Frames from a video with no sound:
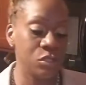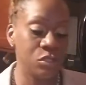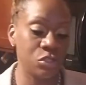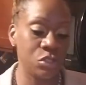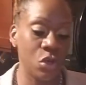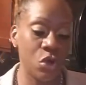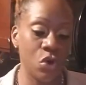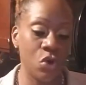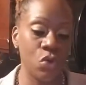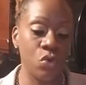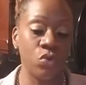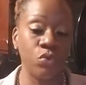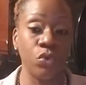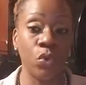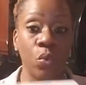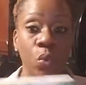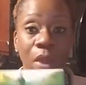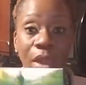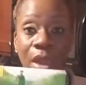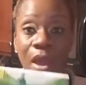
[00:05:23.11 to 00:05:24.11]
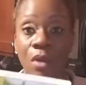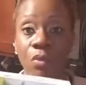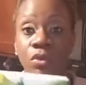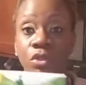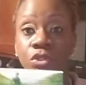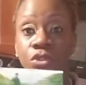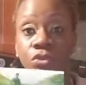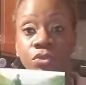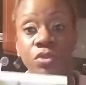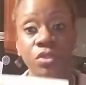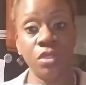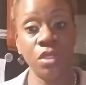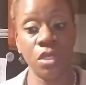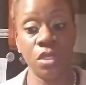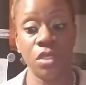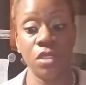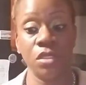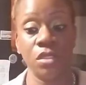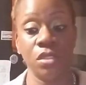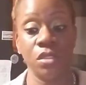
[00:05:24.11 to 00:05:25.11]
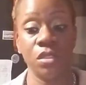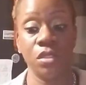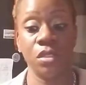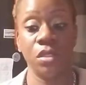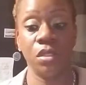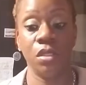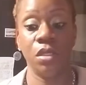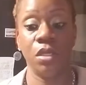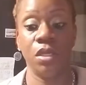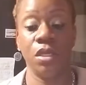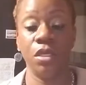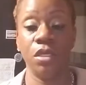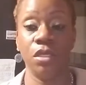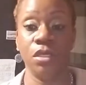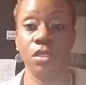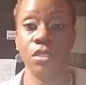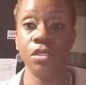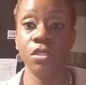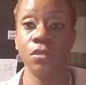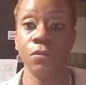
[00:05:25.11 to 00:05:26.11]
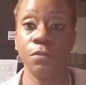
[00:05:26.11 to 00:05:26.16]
So the way I would use this is